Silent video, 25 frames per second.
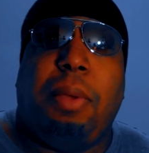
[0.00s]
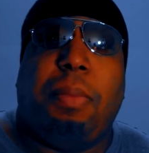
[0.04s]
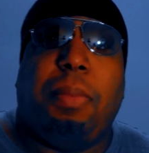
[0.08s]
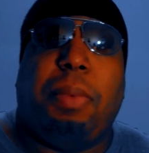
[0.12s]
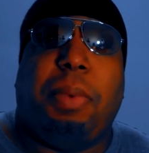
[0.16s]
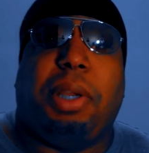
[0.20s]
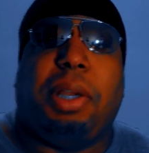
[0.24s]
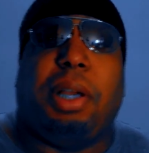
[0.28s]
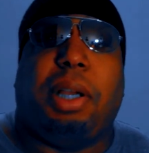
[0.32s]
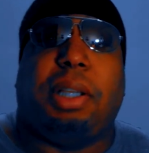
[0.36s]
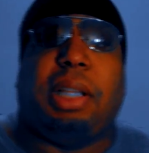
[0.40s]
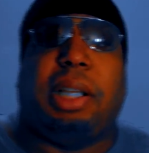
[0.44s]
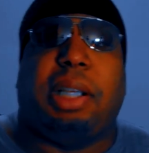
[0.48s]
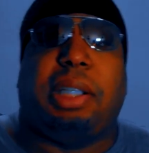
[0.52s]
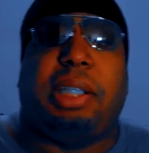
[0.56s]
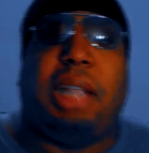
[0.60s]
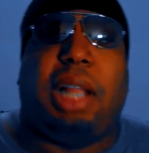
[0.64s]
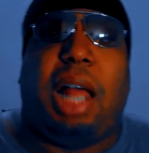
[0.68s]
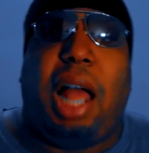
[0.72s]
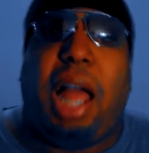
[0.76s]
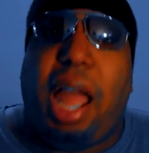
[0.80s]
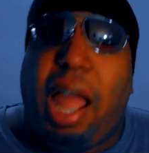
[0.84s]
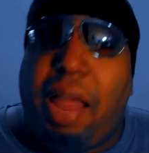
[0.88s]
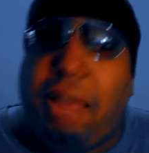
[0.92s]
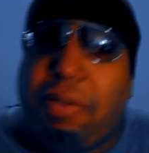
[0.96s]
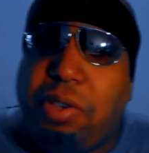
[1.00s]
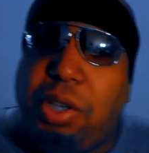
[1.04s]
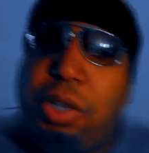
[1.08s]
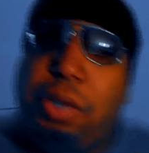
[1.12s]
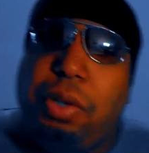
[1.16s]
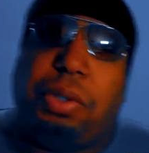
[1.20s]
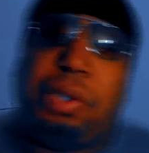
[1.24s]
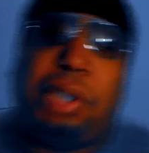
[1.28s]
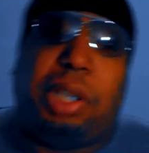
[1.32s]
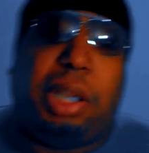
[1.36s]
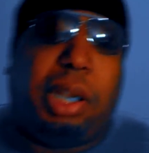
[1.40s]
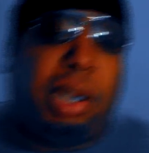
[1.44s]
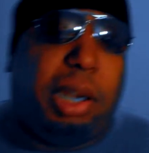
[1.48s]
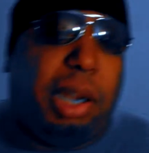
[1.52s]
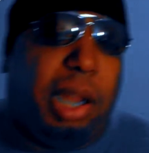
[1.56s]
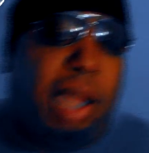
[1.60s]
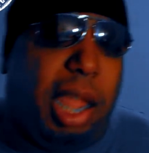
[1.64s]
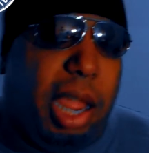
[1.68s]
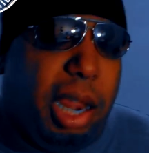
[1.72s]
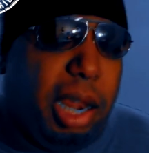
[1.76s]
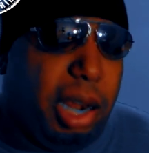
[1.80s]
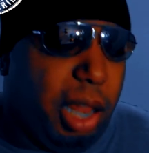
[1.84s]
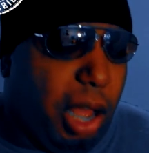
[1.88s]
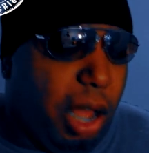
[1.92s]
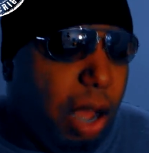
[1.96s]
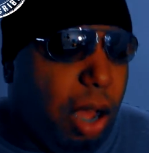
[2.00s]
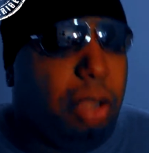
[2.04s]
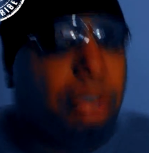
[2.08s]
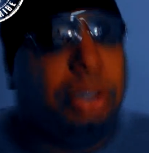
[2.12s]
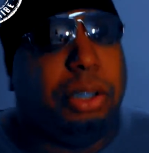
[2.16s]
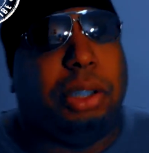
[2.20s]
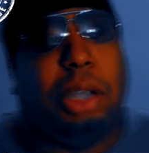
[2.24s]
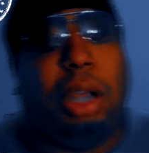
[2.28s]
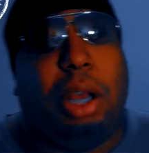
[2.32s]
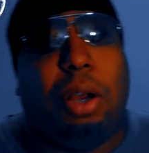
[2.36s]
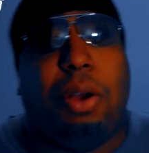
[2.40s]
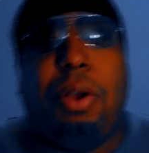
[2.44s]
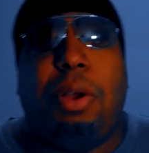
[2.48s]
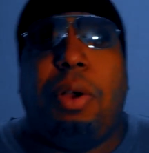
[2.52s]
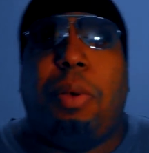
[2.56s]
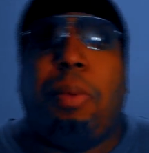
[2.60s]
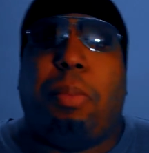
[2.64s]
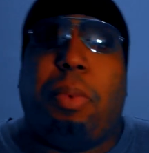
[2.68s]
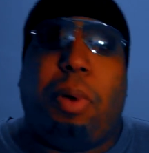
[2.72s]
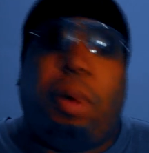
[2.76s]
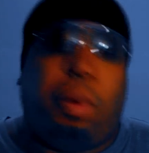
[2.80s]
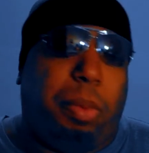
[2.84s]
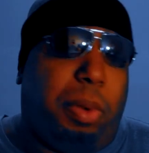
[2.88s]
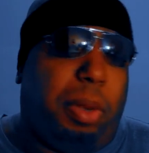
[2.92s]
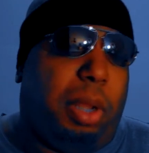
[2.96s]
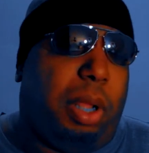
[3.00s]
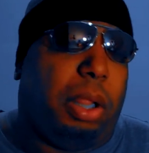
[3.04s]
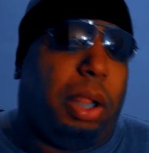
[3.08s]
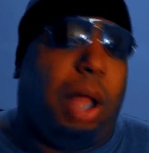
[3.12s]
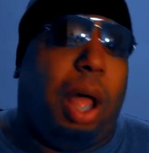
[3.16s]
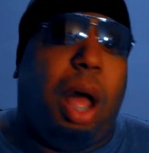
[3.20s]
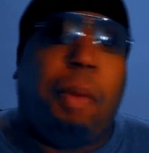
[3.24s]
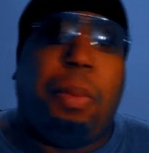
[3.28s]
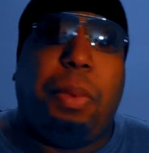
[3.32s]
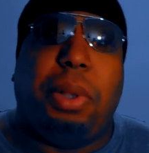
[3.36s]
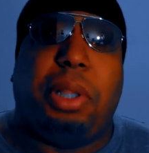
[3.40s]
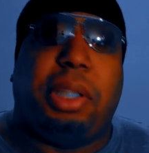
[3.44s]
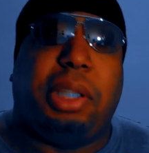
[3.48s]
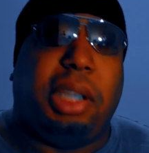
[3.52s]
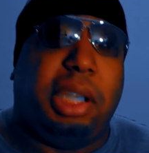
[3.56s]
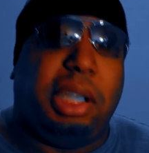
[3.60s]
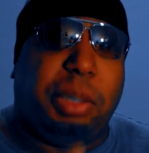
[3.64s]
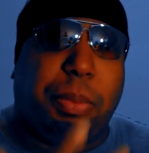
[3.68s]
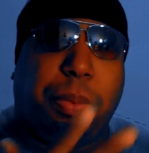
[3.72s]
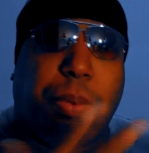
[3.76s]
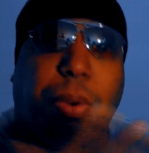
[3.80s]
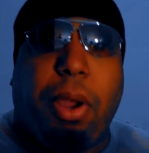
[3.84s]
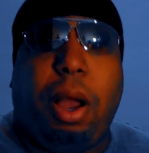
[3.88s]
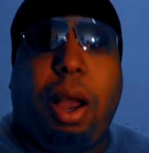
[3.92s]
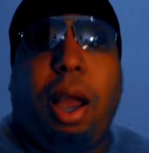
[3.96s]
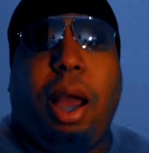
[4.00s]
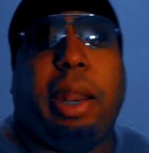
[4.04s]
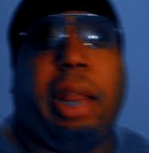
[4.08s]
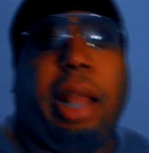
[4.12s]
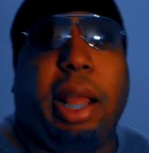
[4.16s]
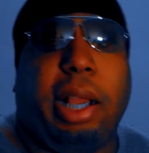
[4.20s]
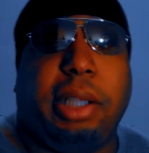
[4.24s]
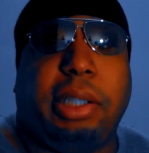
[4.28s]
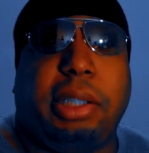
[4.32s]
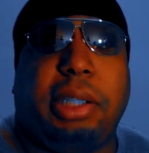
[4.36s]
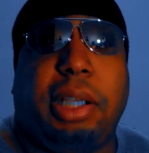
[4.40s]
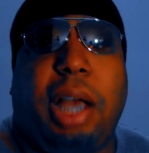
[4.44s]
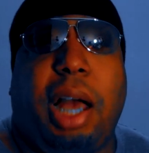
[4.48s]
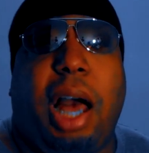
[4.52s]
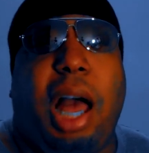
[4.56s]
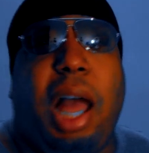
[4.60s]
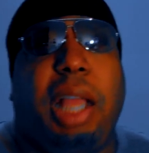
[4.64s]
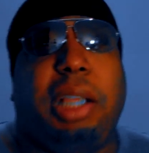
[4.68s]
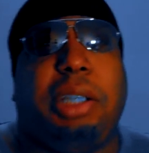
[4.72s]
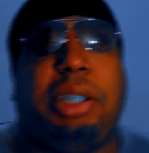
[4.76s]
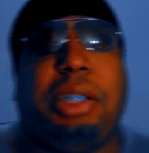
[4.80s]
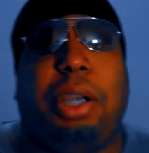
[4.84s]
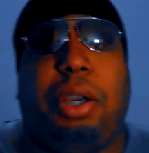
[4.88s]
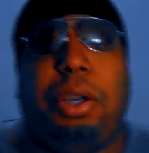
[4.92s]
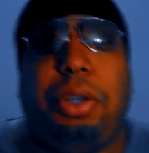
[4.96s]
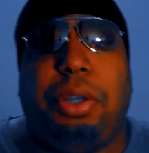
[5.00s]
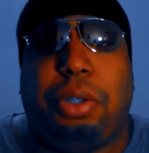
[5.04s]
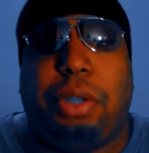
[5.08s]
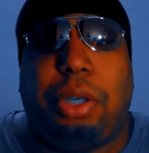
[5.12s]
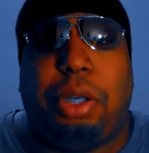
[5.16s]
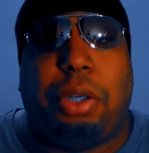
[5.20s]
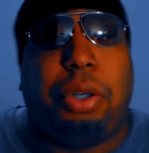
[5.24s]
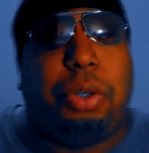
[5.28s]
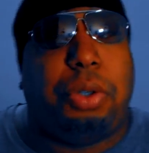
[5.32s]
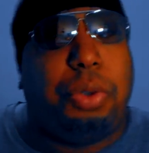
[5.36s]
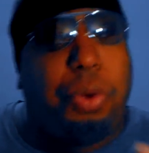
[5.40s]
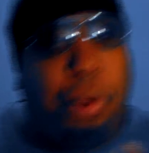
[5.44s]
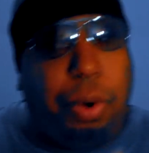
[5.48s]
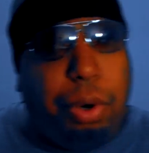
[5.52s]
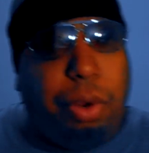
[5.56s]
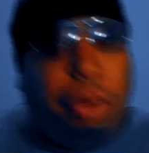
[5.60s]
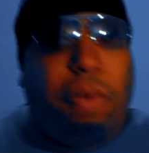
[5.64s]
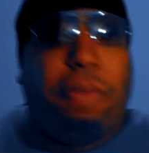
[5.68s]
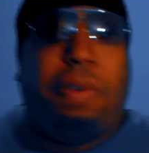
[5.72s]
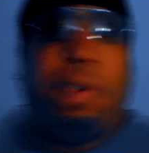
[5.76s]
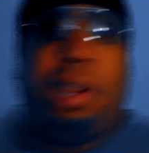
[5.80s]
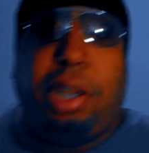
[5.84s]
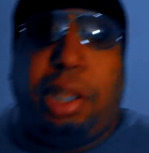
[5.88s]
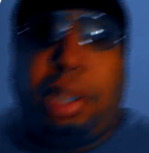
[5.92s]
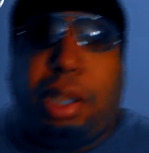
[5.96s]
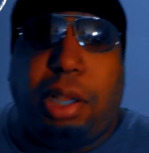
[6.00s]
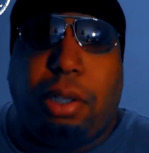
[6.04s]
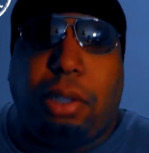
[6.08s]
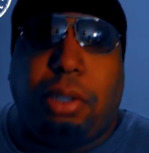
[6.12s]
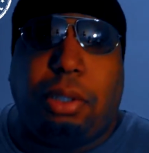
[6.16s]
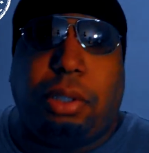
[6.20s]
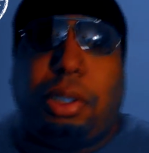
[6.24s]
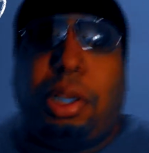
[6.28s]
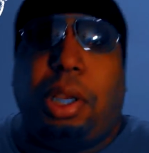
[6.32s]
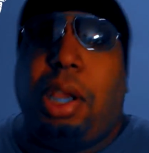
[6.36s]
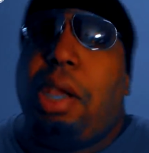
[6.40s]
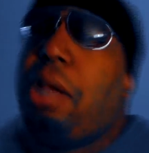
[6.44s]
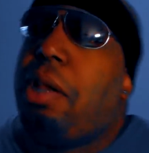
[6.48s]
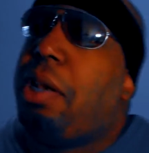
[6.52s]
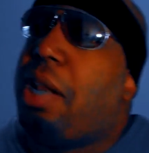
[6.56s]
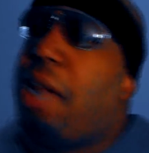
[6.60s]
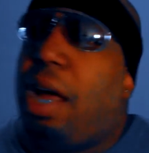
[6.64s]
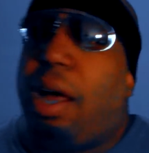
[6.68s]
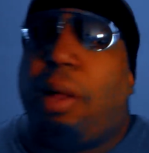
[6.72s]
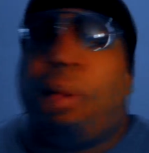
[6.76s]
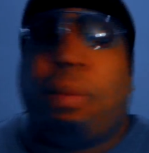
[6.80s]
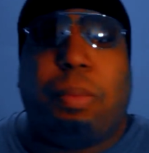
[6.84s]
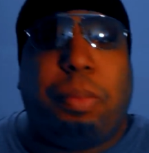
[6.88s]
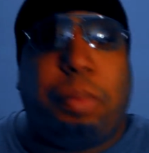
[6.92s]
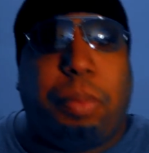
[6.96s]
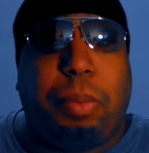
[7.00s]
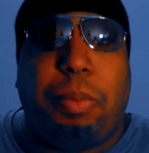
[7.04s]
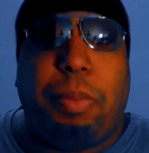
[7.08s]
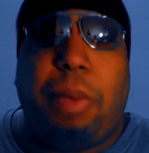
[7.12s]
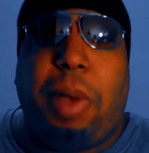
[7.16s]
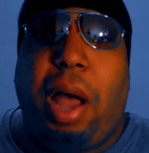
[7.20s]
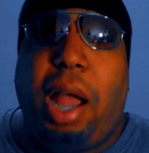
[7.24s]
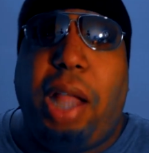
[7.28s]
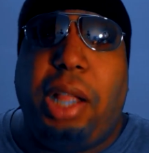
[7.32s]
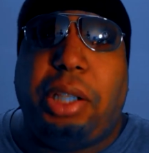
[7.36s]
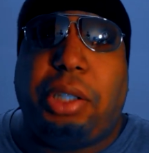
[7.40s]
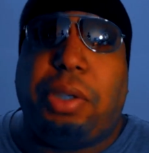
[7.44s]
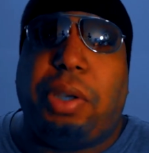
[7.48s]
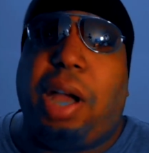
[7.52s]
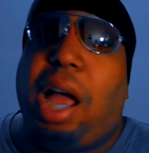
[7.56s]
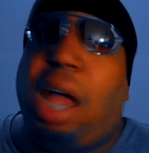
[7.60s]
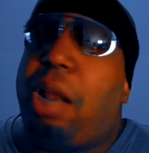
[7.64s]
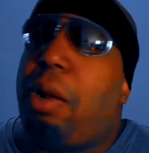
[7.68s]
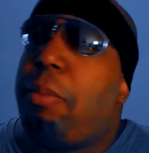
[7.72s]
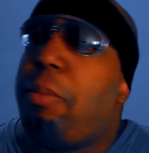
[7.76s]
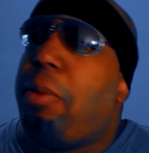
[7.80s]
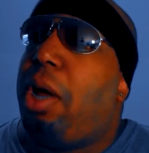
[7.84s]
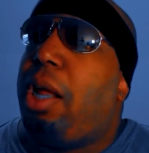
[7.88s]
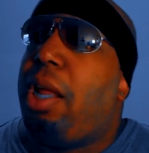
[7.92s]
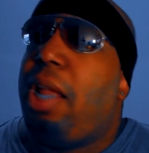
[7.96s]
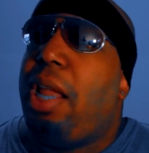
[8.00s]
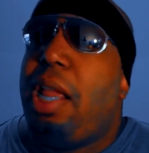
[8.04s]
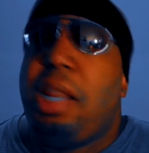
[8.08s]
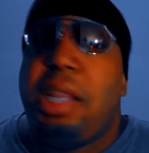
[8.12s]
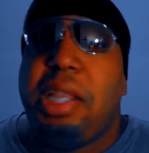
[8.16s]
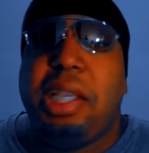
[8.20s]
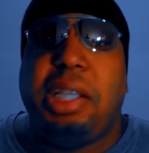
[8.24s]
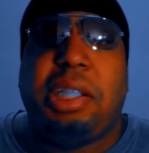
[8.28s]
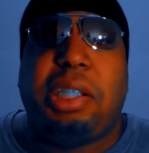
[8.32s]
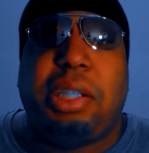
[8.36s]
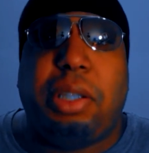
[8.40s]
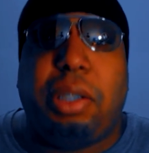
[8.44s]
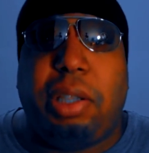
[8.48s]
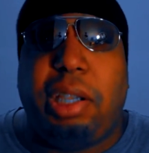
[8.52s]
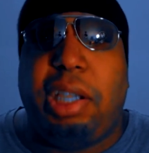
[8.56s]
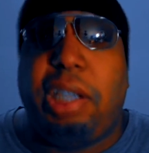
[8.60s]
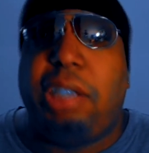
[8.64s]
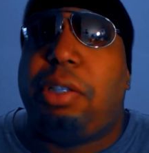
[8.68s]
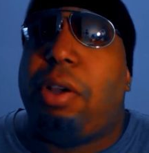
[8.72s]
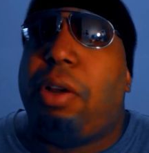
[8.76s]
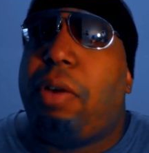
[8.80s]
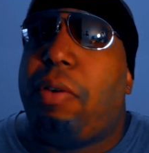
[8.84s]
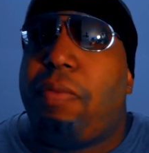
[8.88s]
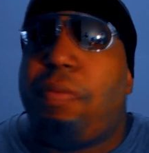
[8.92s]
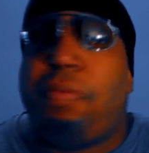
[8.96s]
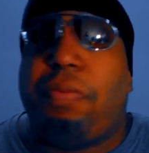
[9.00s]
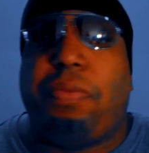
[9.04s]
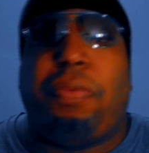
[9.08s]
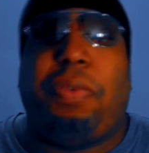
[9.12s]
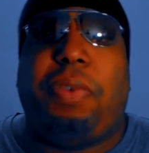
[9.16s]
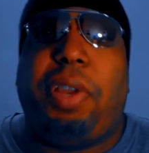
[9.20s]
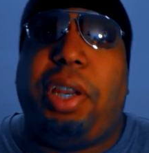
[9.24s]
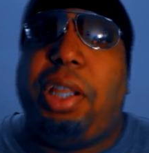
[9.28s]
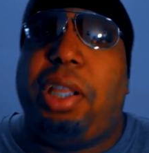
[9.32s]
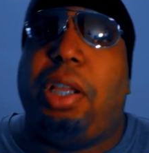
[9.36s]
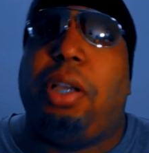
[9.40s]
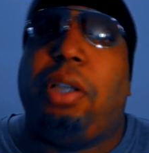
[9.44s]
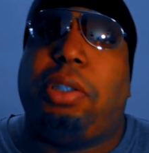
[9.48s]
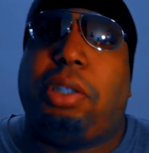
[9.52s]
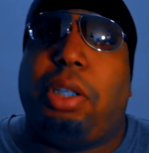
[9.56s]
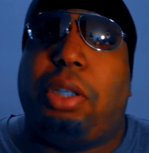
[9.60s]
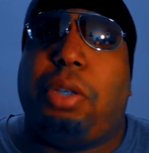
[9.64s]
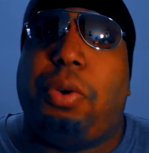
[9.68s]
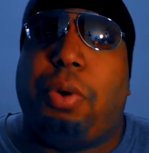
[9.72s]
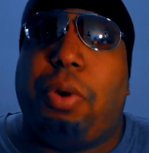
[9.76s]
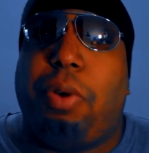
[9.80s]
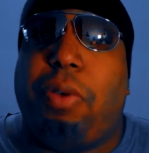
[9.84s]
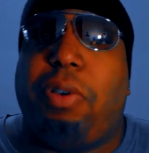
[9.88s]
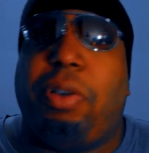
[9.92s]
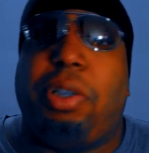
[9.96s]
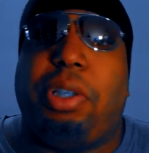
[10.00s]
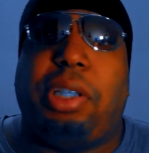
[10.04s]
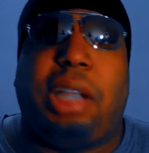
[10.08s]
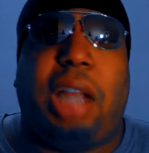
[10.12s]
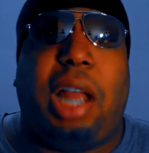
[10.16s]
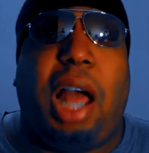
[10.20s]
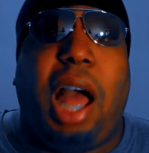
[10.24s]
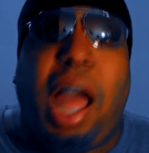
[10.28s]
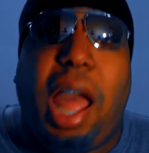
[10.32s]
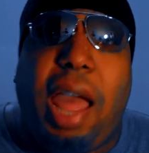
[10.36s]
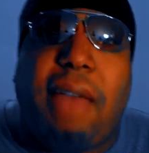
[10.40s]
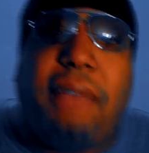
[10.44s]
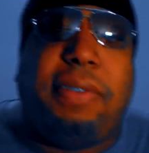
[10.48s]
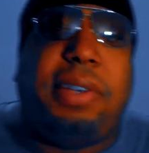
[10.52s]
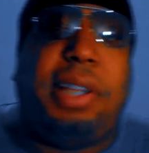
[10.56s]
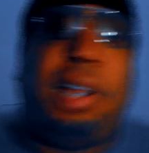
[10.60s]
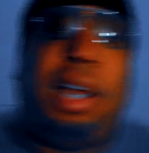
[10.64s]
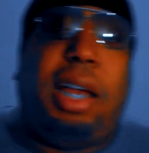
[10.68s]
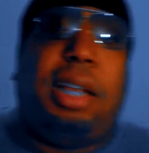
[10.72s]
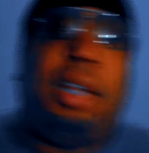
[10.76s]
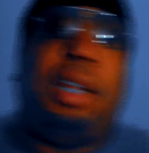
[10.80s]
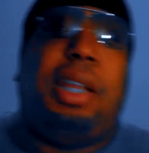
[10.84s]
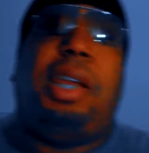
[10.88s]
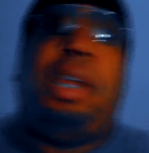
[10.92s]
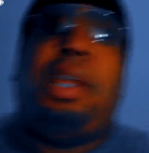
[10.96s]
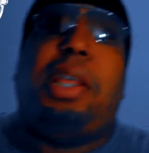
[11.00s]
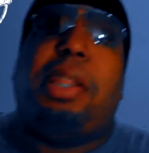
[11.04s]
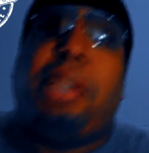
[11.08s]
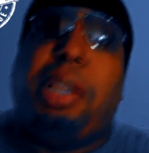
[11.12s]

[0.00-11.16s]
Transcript: Because like I said, I have used it. And also, along with these products, I show you the tutorial videos. Now, mind you, I'm not in these. These aren't videos, tutorial videos that I have done.